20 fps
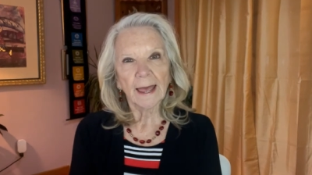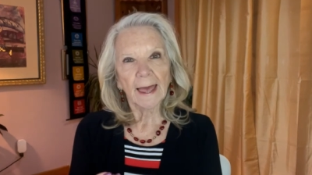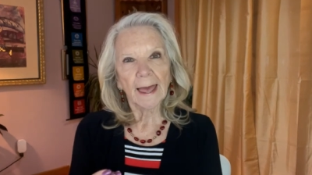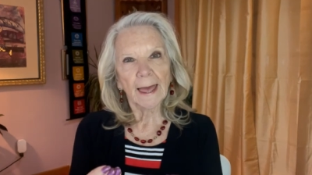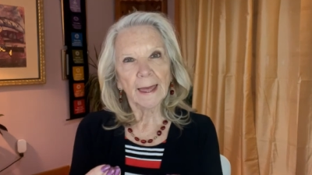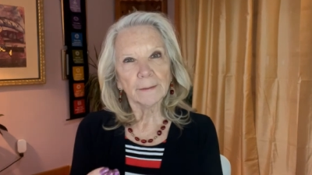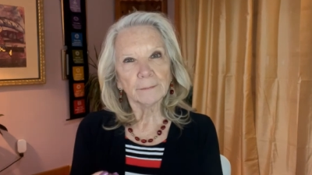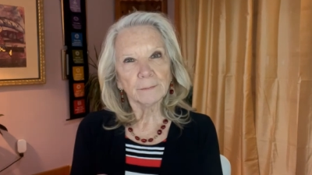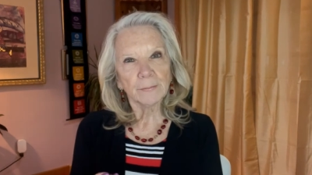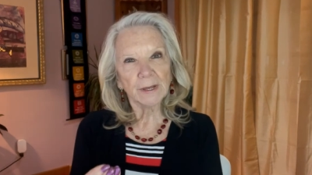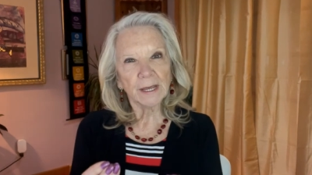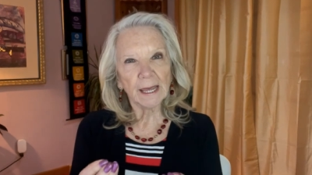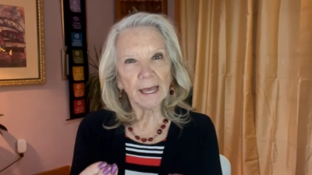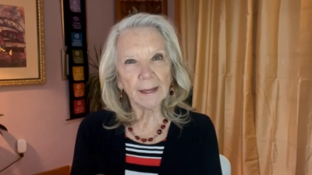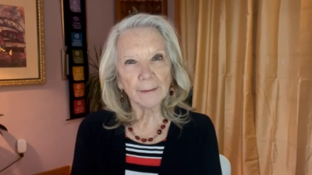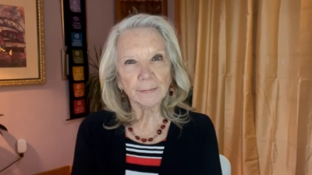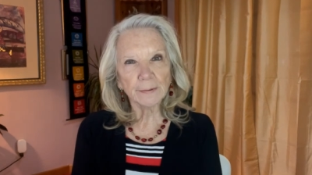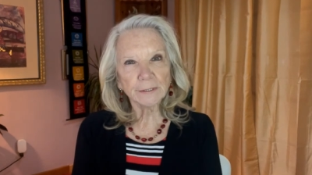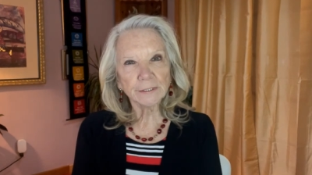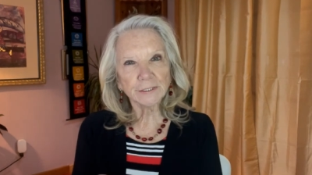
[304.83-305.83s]
and be
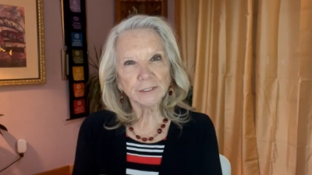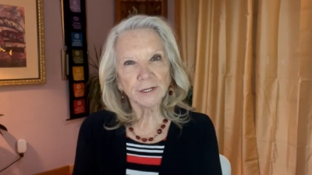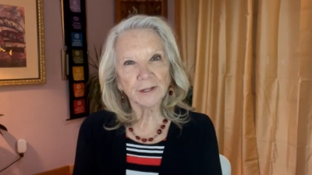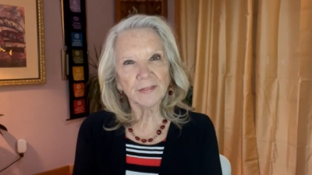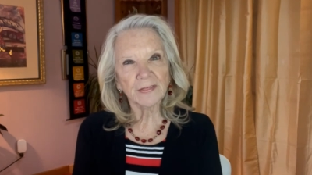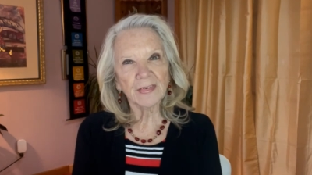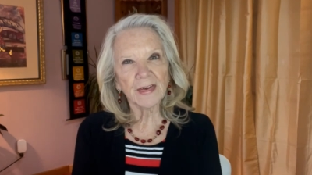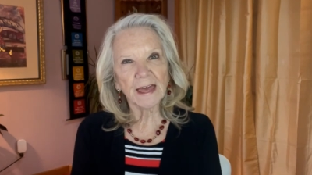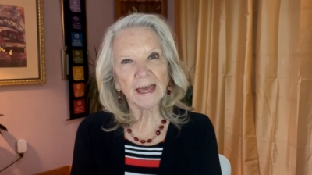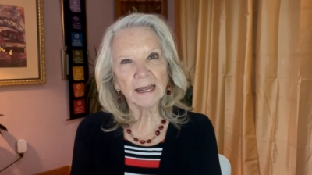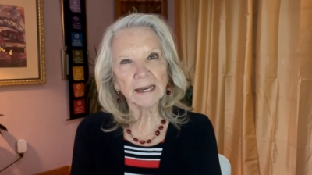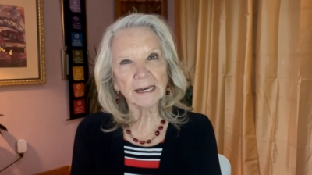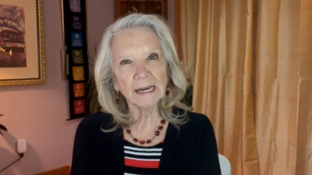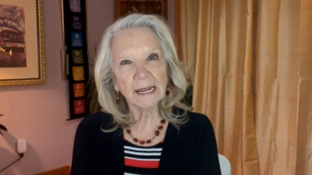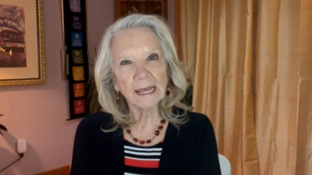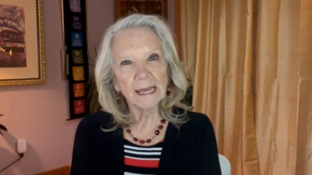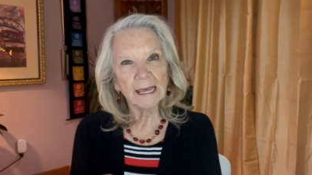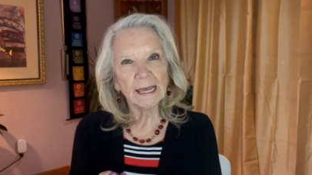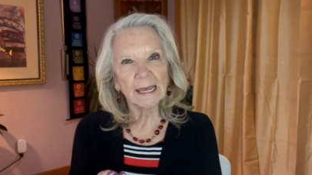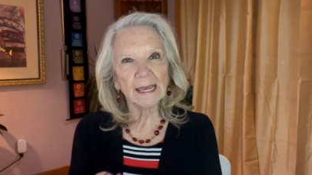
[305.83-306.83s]
able to
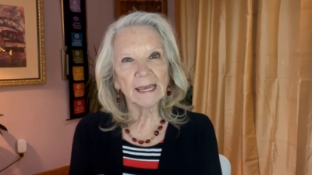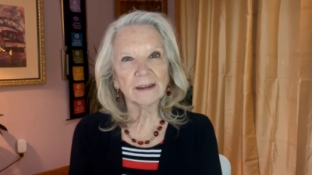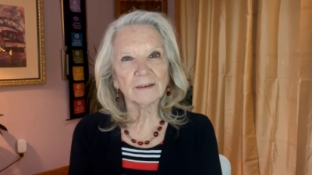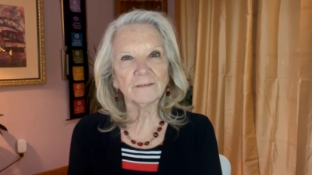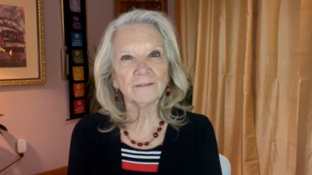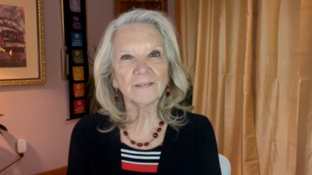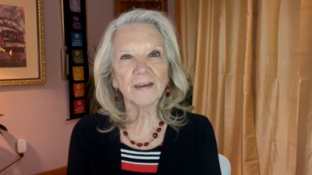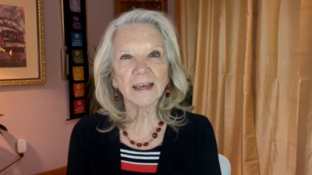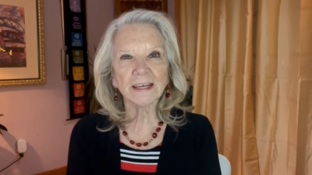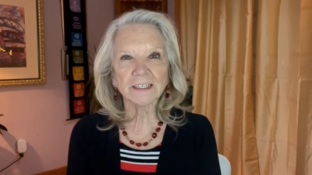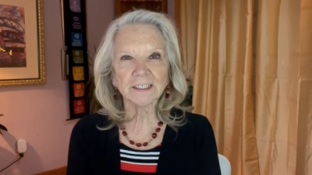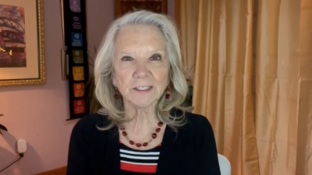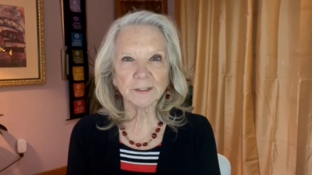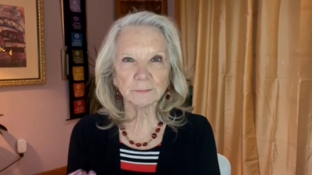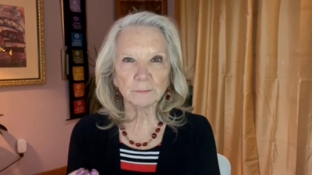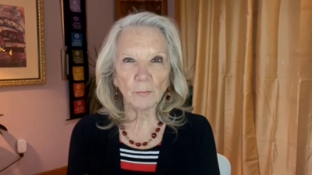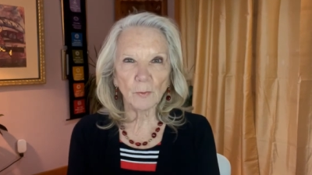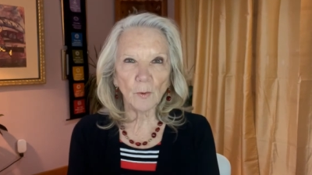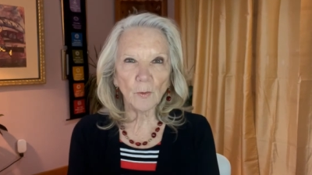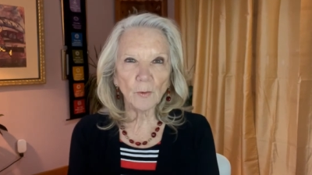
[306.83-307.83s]
then invest
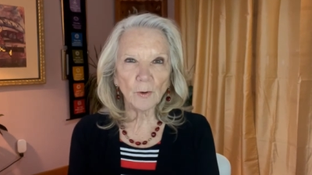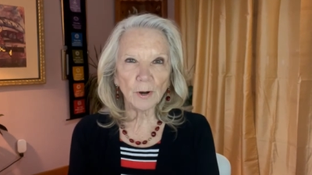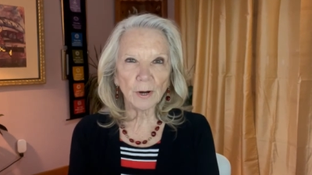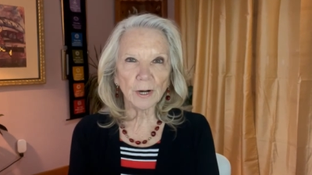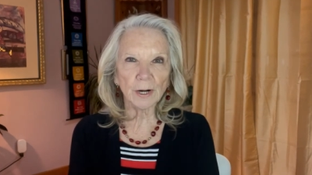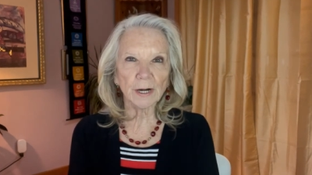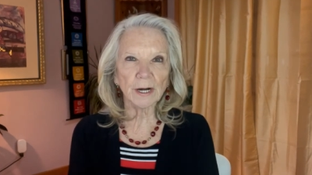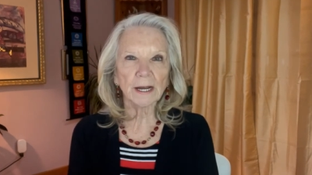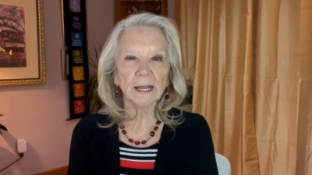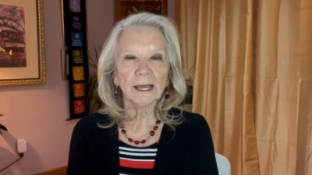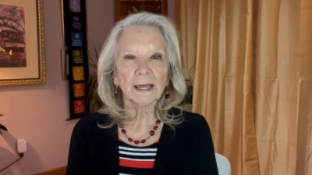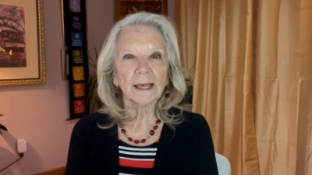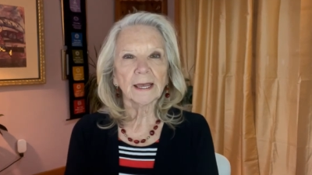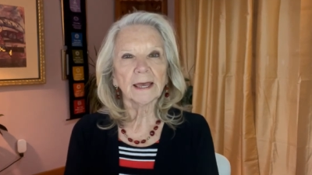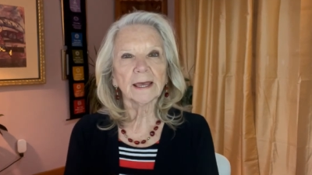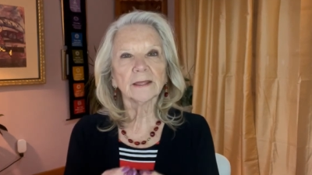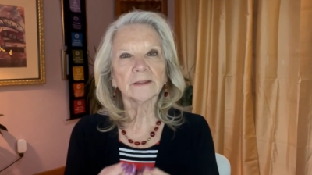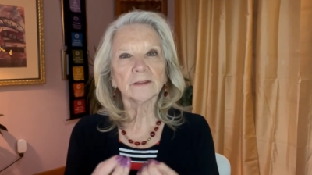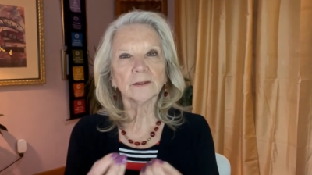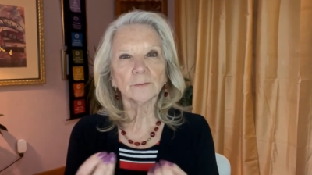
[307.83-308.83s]
more
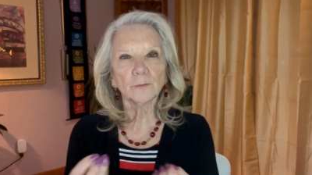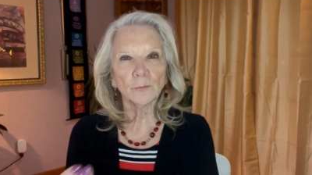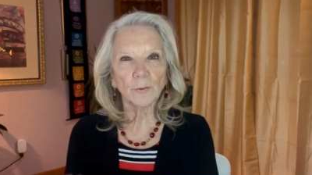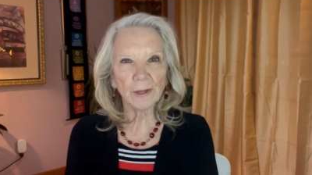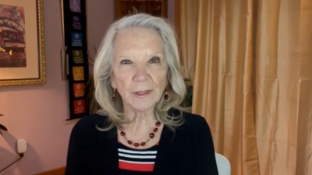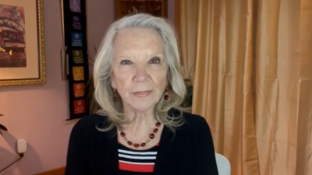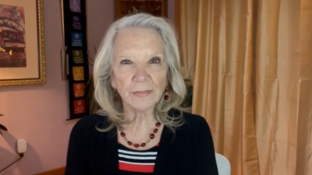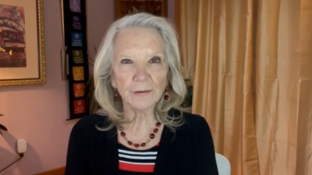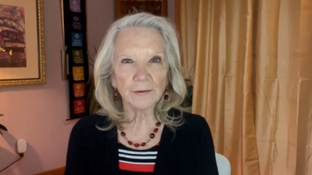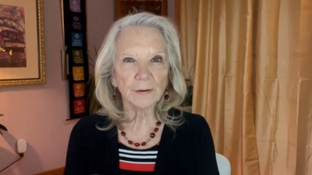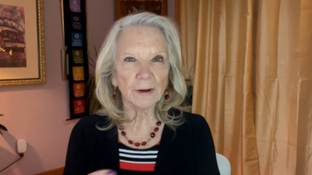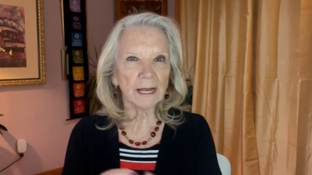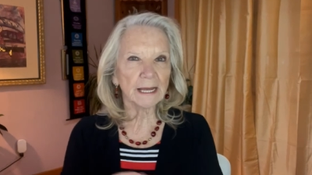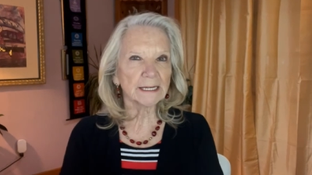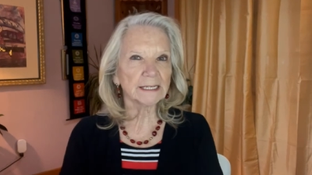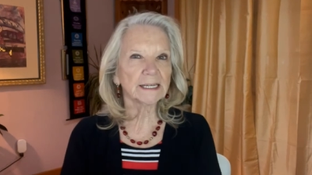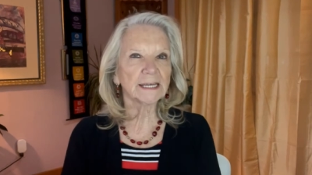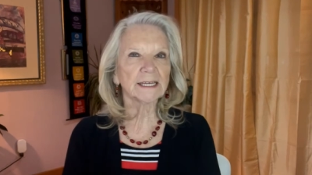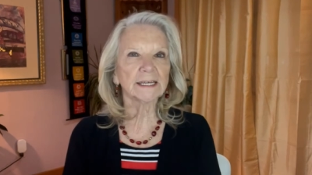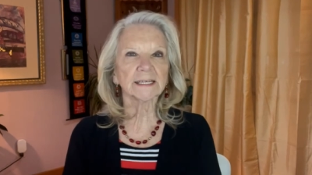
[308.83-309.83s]
in with their
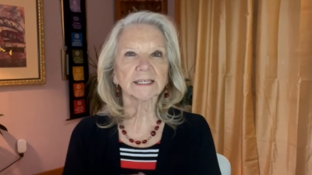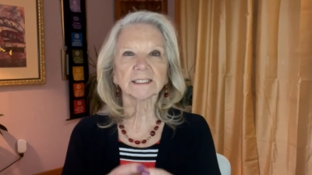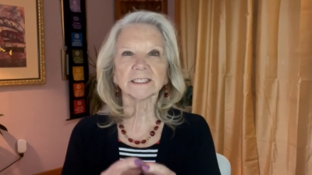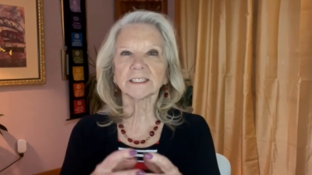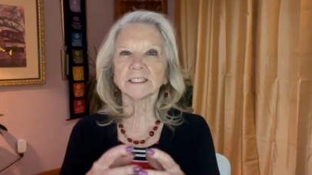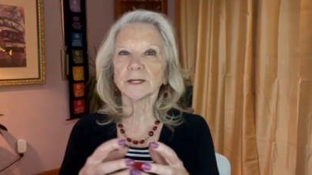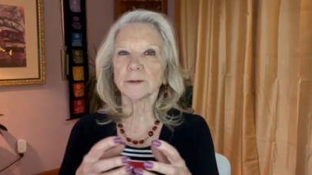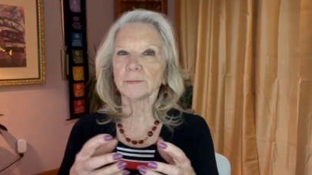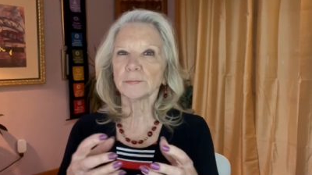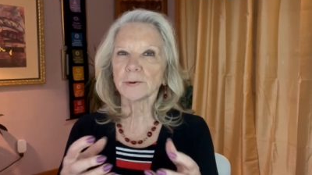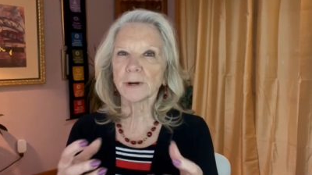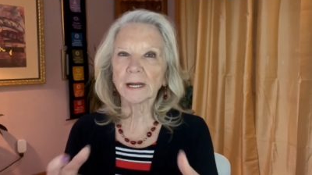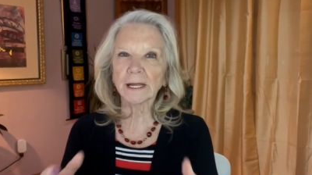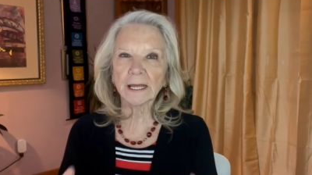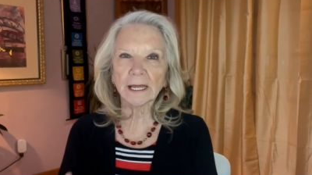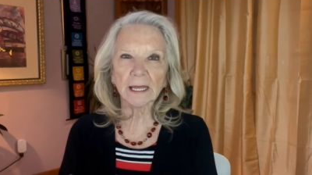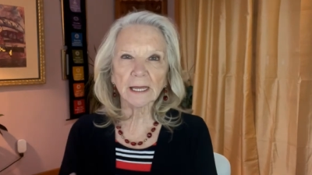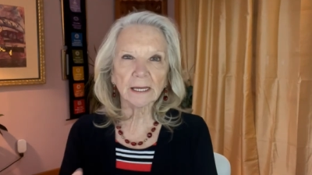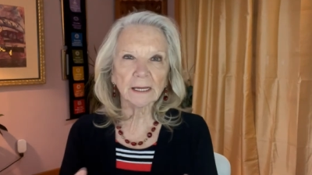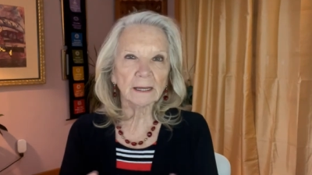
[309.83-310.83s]
ideas to
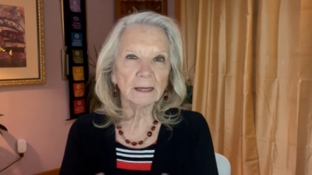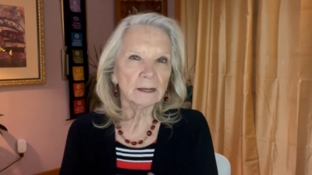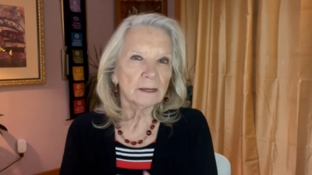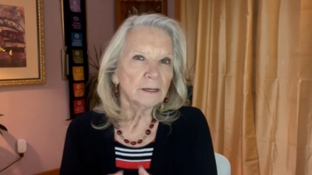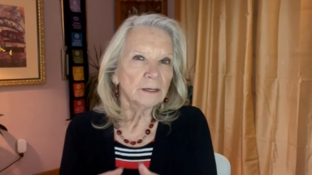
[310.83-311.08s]
bringing